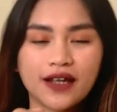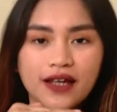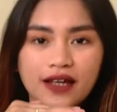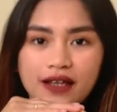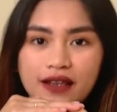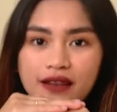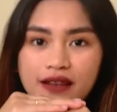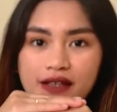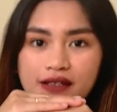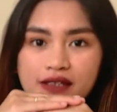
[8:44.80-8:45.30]

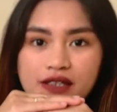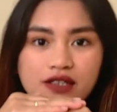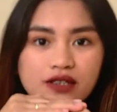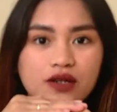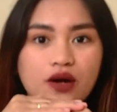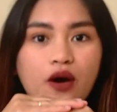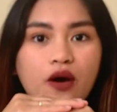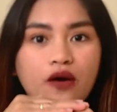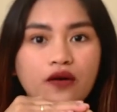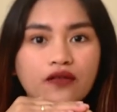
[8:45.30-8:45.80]
This is
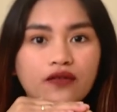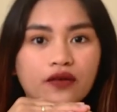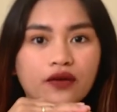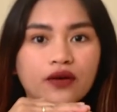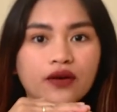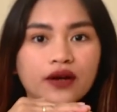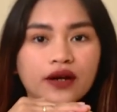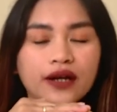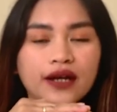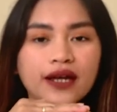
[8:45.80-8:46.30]

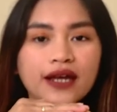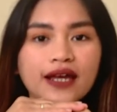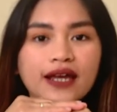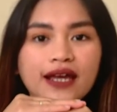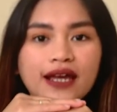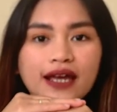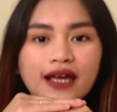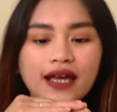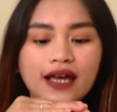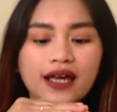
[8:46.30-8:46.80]
over.
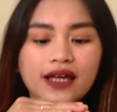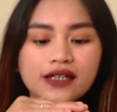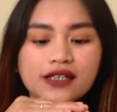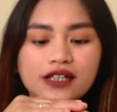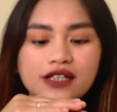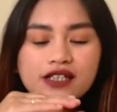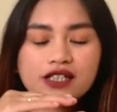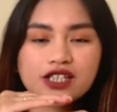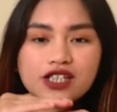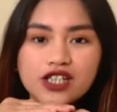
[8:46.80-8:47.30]
It
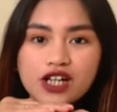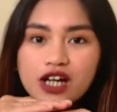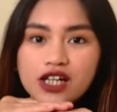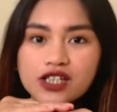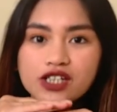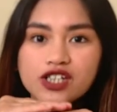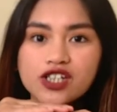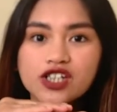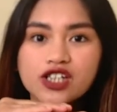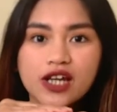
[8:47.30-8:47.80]

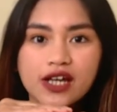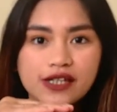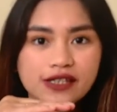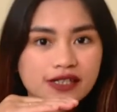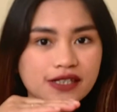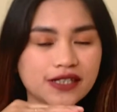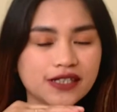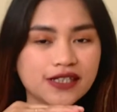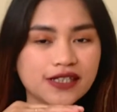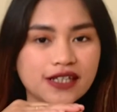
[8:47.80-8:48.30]

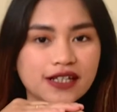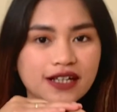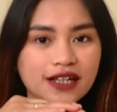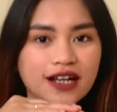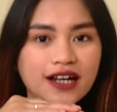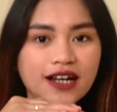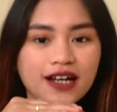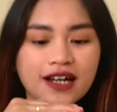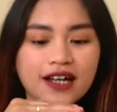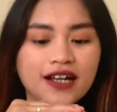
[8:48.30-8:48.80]
touches
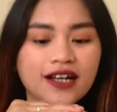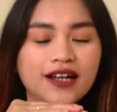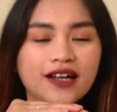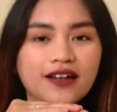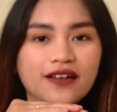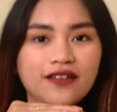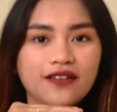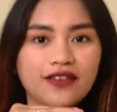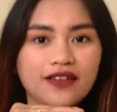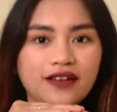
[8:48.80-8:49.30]

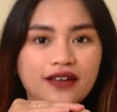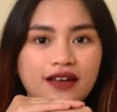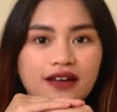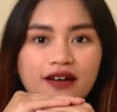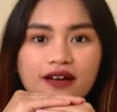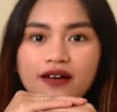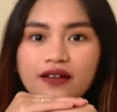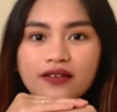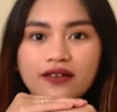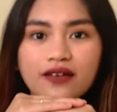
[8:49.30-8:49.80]
the
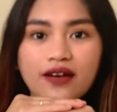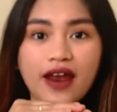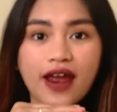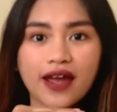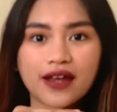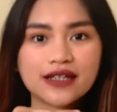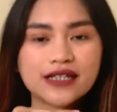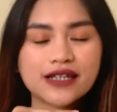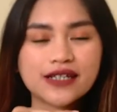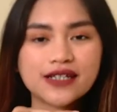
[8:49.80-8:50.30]
other
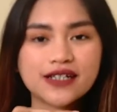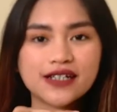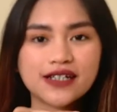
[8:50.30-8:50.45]
hand.